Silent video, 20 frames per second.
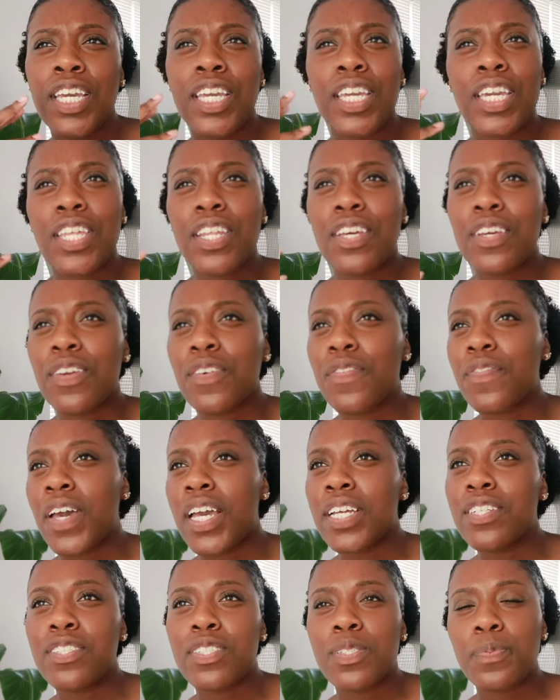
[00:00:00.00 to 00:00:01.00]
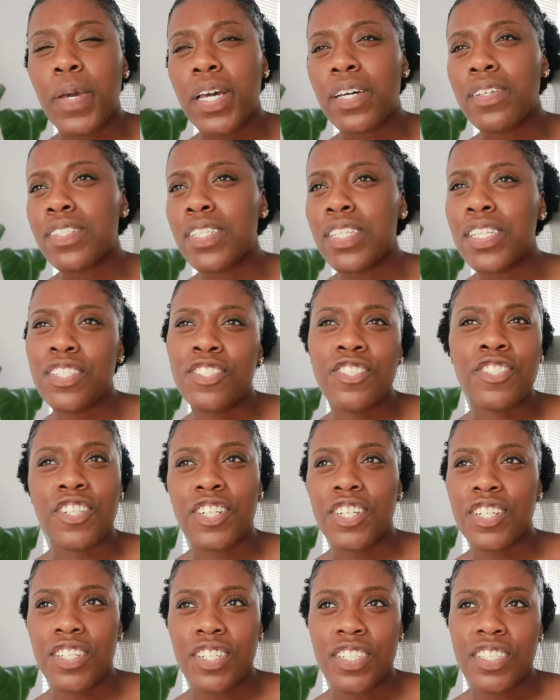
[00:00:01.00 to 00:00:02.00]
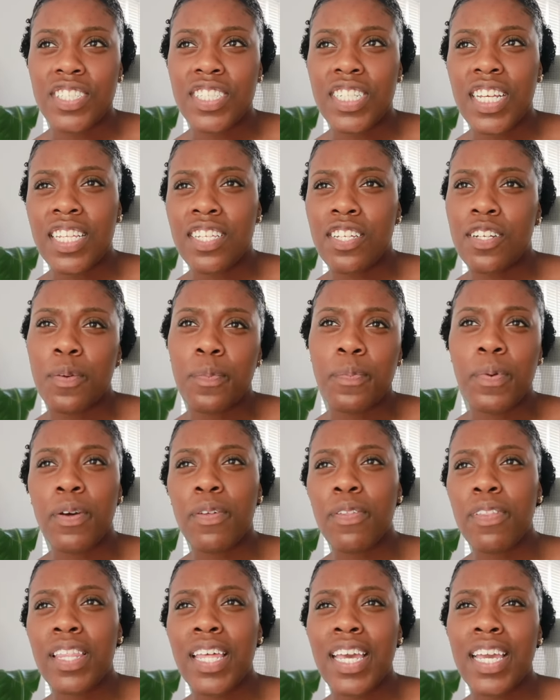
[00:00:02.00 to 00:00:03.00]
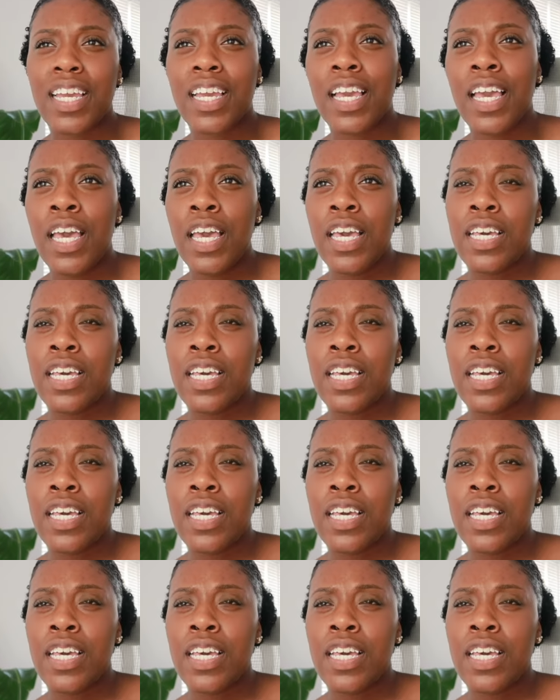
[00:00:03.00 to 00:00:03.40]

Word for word: you know you find your spouse in the church and you're both like